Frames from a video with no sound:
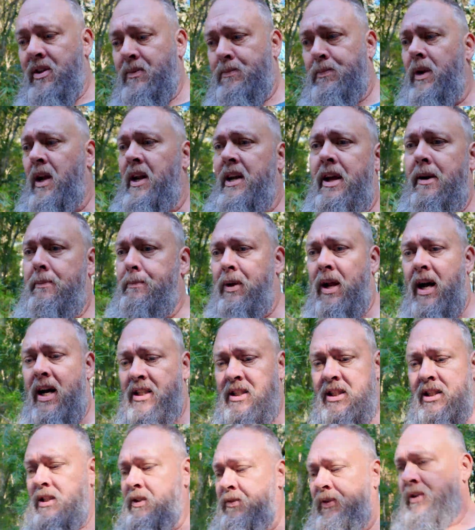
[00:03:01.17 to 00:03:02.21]
is plenty of
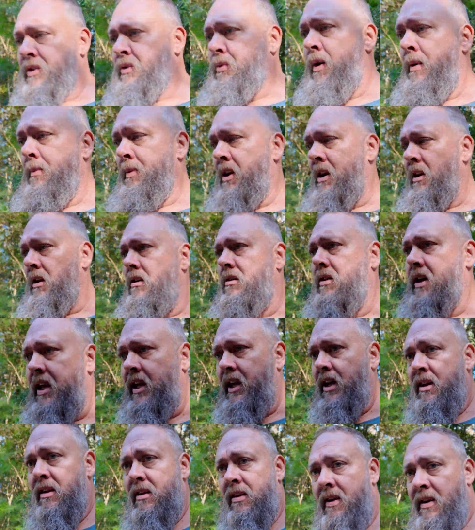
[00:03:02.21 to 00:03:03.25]
places for swimming along
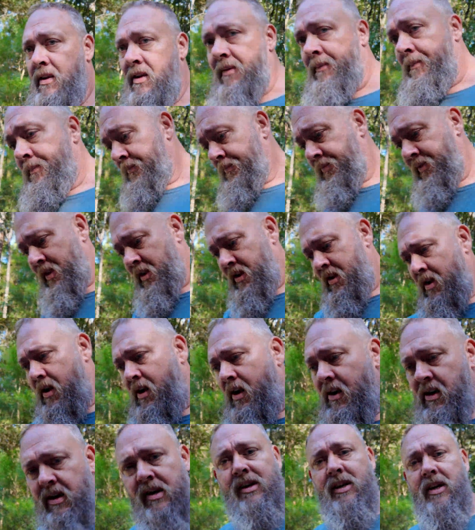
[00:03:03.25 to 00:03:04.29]
here.
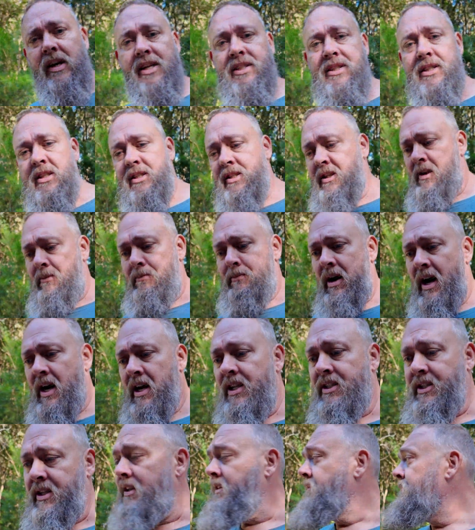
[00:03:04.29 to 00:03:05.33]
This is an
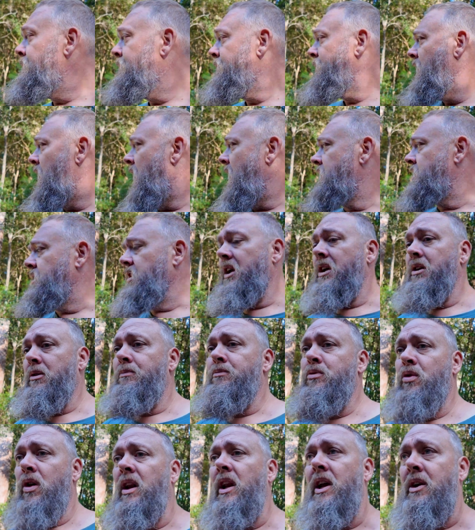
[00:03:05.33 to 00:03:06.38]
amazing, actually a
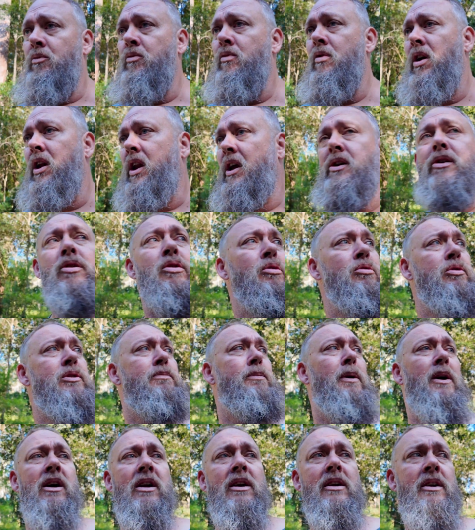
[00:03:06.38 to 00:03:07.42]
really, really cool
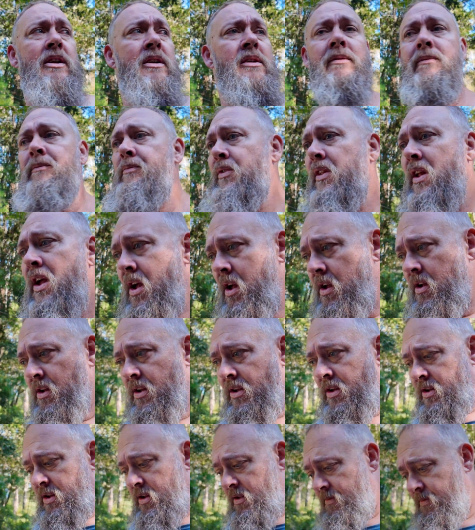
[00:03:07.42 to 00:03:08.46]
spot.
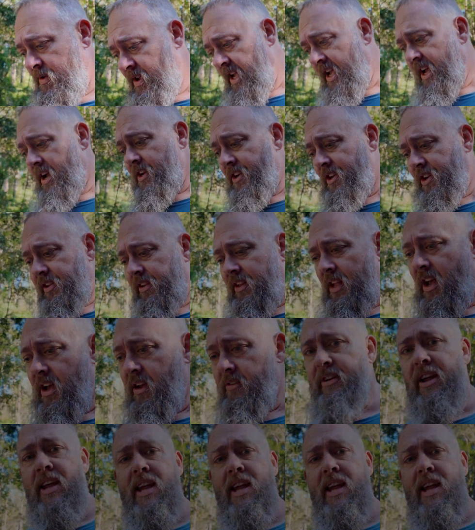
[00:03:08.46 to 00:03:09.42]
Let me go just over